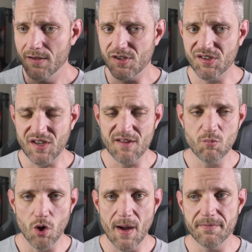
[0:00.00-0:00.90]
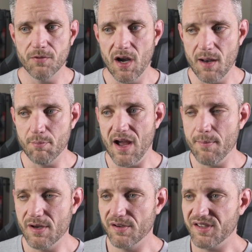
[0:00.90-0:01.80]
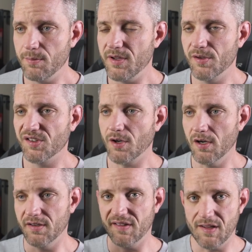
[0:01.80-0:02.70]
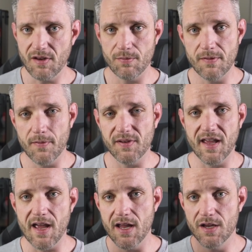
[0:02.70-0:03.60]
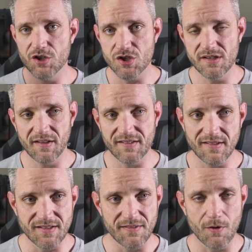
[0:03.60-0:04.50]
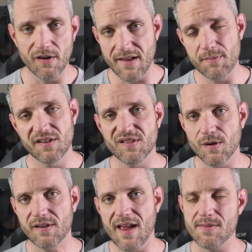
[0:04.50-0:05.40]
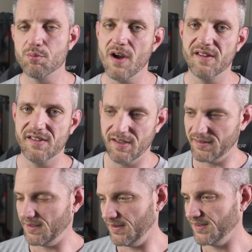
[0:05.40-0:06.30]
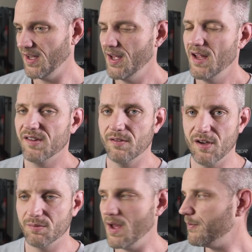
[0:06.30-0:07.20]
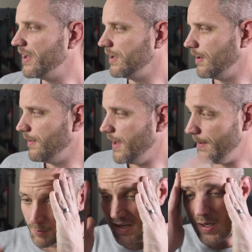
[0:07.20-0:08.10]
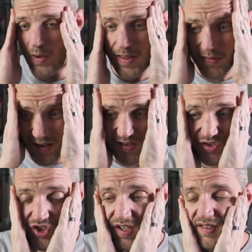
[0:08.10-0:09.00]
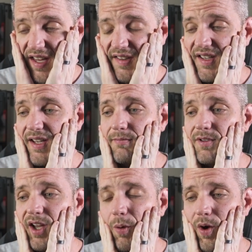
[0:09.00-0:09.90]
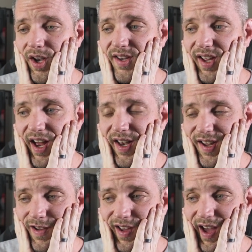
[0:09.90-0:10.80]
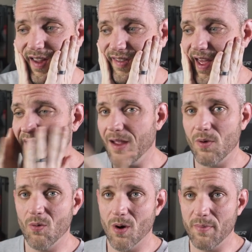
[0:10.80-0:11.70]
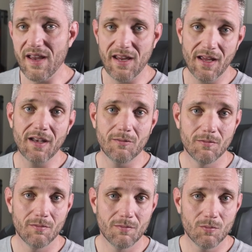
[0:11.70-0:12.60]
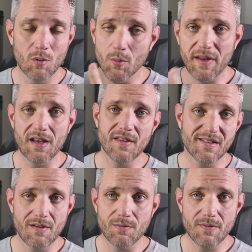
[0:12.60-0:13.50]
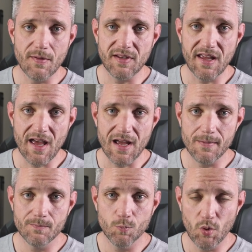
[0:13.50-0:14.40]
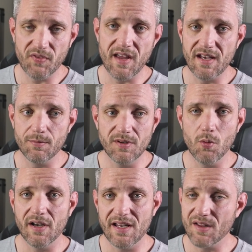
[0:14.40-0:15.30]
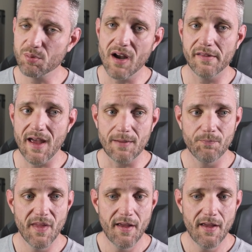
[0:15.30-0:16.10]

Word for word: Just save more upfront and buy a better CPU to start. The 7350K shouldn't exist as far as I'm concerned at the price that it does. So there's my opinion on that. But anyway, that's just, that's it. I wanted to kind of tell you guys that, hey, we were beating it. We were beating the 7350K with the 8320 and I was proud of that.